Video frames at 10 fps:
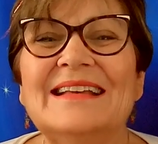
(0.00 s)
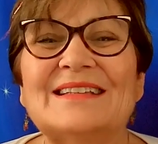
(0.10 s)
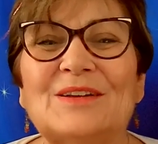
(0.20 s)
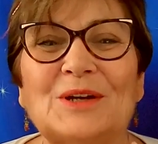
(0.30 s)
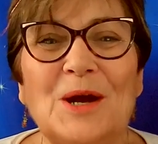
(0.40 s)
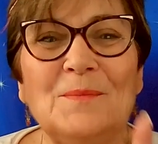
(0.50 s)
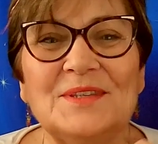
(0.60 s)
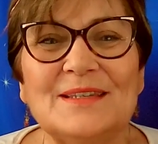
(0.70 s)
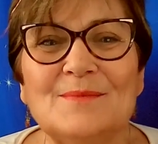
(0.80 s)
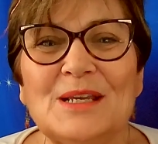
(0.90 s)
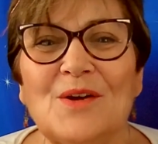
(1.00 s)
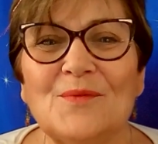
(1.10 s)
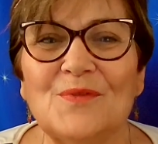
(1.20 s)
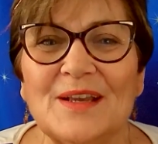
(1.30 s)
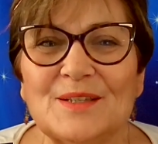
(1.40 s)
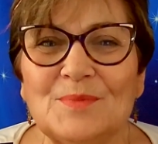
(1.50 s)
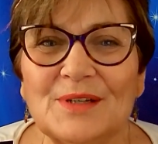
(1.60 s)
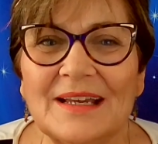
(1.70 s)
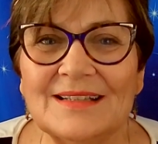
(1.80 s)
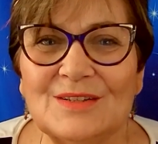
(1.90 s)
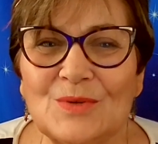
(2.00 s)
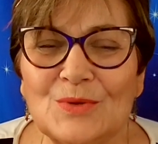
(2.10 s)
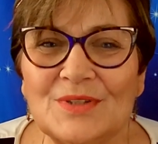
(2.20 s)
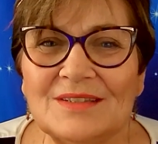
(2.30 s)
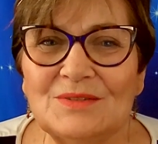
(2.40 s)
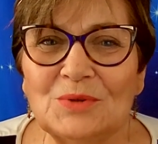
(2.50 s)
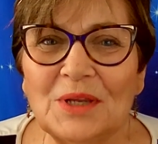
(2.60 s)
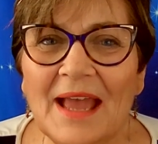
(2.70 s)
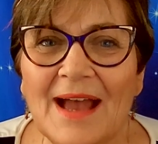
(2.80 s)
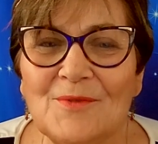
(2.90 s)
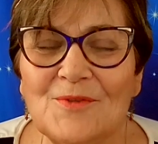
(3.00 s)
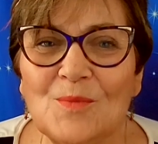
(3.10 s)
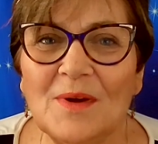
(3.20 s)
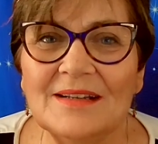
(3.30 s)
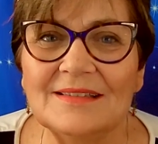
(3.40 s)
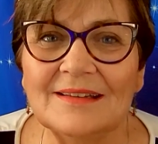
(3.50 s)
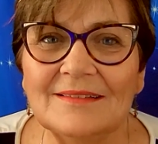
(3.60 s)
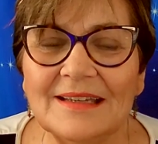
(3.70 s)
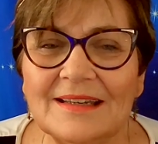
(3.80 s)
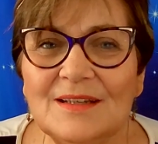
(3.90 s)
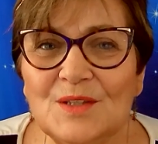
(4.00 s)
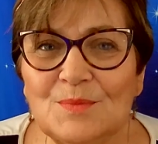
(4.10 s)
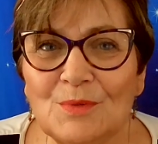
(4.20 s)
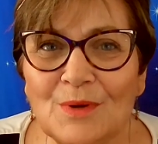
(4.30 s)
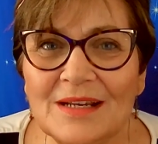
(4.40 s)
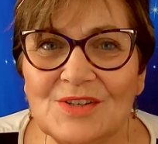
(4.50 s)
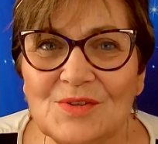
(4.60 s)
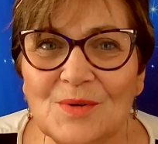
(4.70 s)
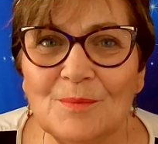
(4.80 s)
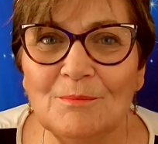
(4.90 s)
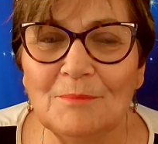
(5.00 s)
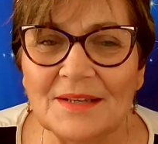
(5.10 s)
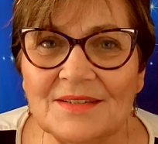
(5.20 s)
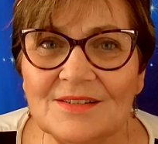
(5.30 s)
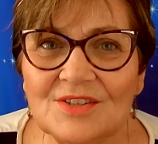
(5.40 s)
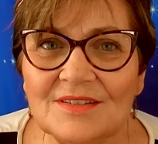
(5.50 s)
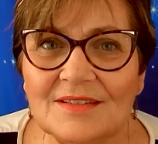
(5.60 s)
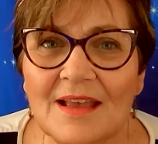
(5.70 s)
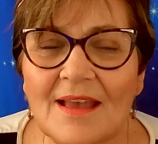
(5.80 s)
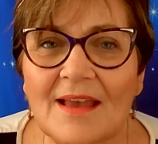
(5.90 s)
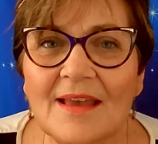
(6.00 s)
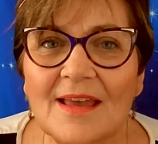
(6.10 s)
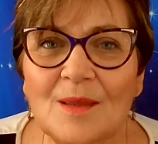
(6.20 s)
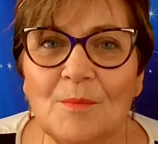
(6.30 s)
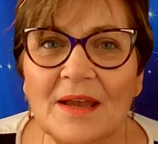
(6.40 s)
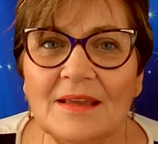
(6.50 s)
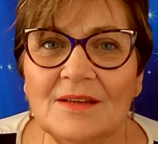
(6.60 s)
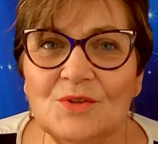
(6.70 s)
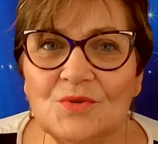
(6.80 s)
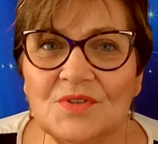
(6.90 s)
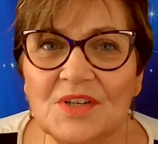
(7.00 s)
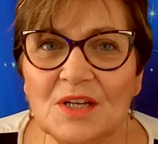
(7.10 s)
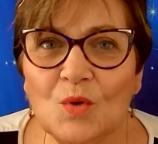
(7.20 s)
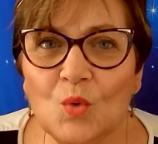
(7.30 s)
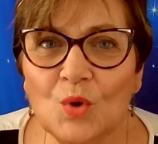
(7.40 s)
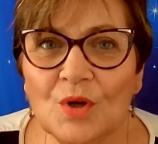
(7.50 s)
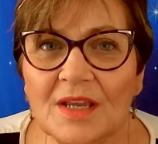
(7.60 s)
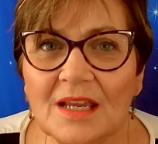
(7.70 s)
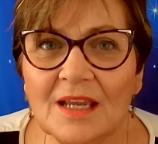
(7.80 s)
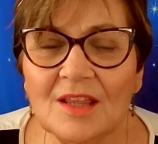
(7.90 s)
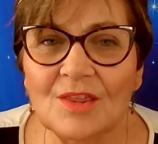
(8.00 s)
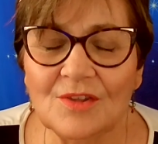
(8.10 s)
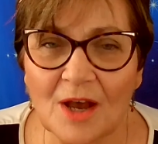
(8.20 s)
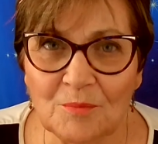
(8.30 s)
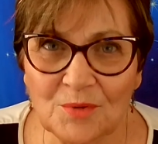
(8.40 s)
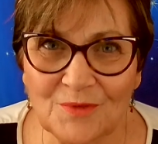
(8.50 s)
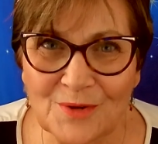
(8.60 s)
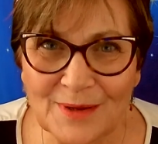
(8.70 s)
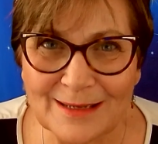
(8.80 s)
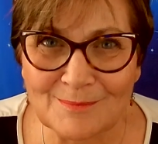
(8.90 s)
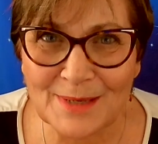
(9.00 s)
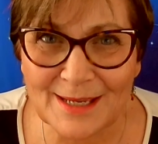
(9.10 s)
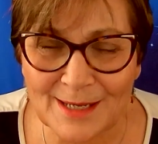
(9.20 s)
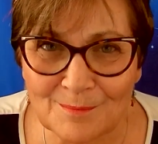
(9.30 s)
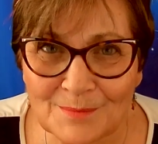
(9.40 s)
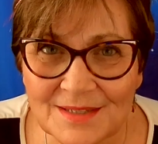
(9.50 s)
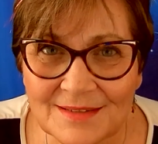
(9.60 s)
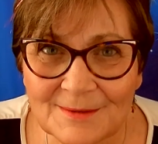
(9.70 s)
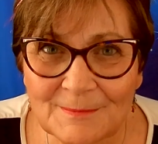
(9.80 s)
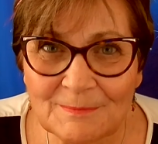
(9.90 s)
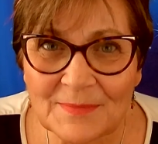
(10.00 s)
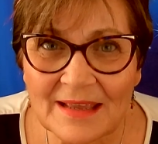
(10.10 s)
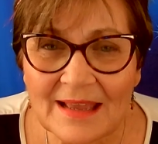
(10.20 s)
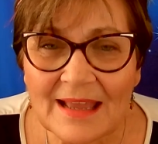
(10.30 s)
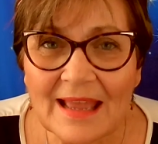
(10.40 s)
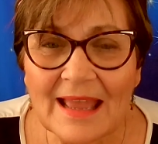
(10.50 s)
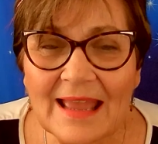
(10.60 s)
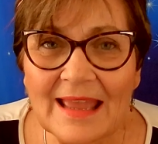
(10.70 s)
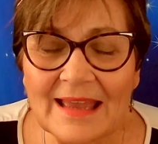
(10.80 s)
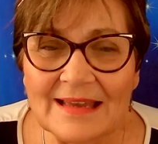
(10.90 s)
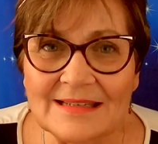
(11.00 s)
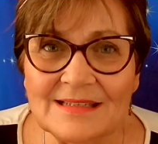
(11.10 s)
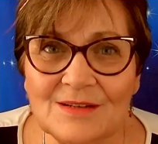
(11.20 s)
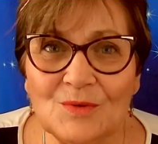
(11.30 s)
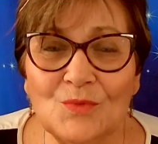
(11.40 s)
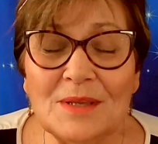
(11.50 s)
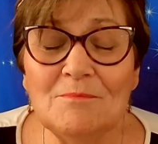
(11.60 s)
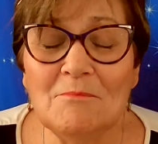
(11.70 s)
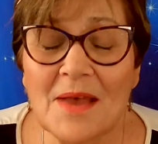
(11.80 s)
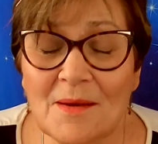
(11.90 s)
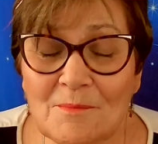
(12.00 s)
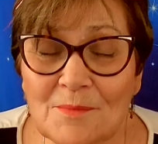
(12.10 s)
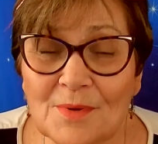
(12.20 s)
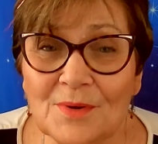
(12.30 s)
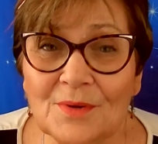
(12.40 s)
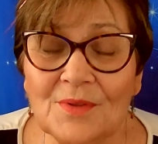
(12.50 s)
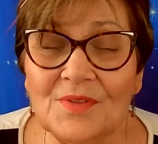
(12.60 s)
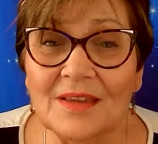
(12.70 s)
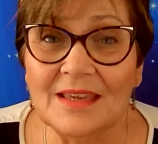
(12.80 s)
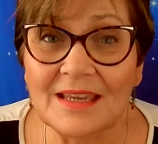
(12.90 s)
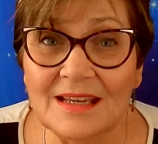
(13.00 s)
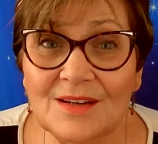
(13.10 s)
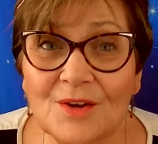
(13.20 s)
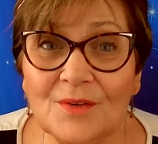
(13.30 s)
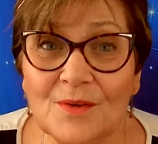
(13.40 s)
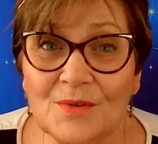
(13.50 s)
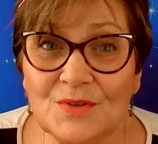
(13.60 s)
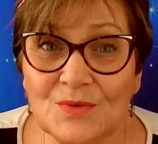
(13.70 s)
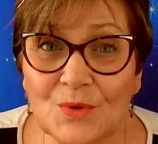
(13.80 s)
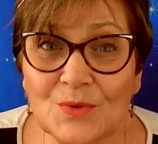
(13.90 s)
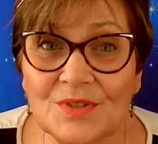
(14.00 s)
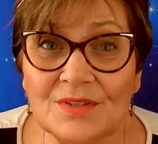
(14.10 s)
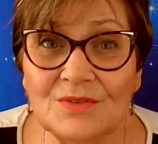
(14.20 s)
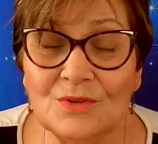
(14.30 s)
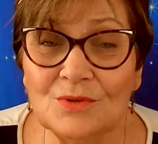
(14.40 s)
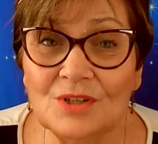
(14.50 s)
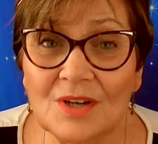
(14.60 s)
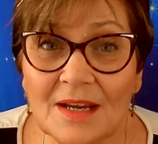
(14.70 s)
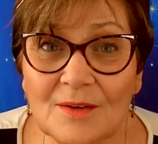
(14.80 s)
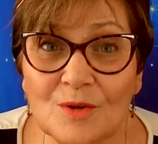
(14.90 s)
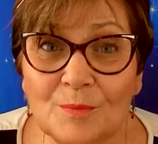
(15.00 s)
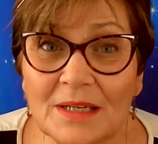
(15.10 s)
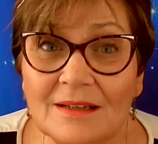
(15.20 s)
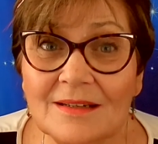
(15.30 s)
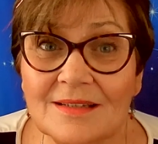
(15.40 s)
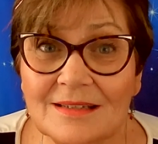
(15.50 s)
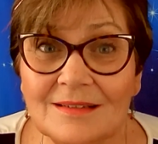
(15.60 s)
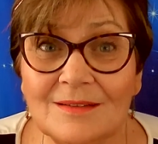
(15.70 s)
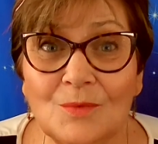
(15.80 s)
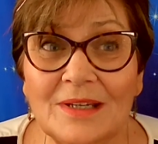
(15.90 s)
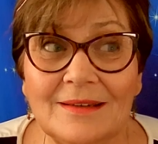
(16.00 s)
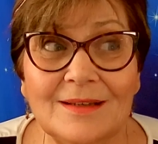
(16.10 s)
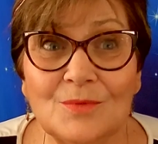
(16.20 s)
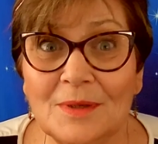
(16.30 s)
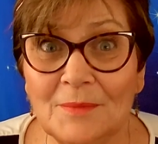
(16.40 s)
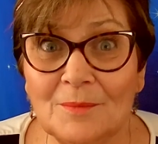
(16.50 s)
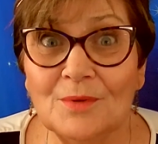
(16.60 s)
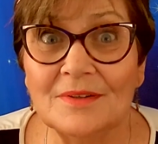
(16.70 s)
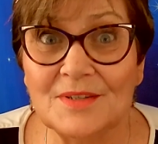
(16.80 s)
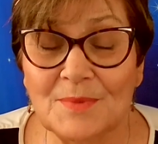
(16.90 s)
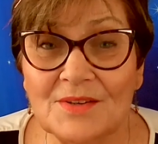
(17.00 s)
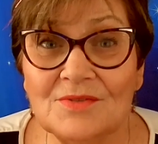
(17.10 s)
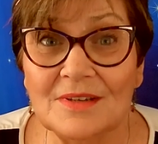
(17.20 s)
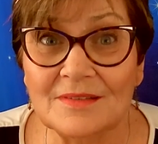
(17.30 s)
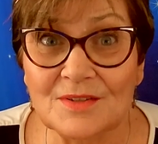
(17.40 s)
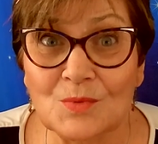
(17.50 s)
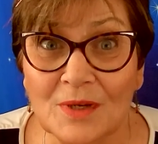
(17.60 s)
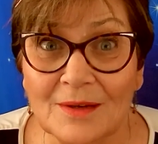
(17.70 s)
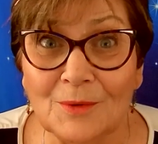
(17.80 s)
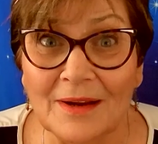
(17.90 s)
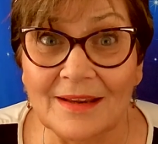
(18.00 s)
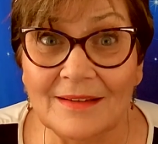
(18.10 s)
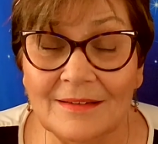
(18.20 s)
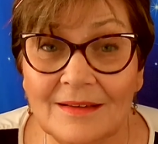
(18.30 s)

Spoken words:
So come see me on Facebook at Soul Sister Cat for my daily inspirational messages and my interesting, quirky, thought-provoking memes. And remember the keynote of the Soul Sister channel, because we need to remember it, especially this week, right?